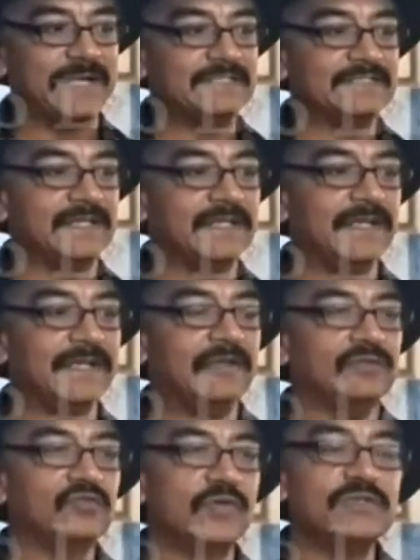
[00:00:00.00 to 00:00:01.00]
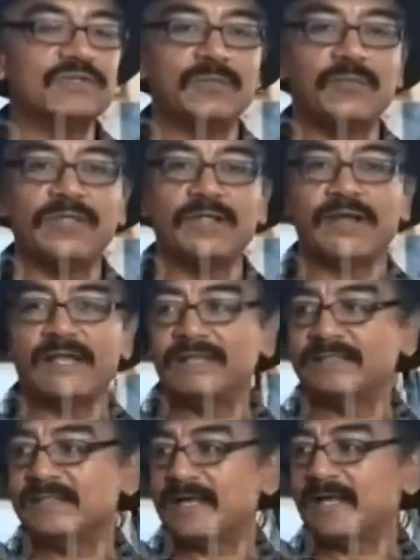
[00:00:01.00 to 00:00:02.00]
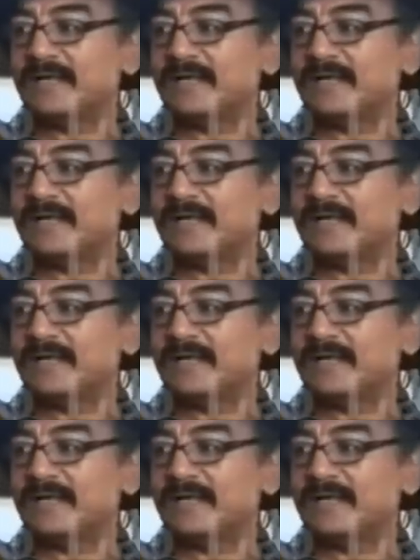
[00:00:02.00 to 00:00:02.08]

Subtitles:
in order to take regular classes.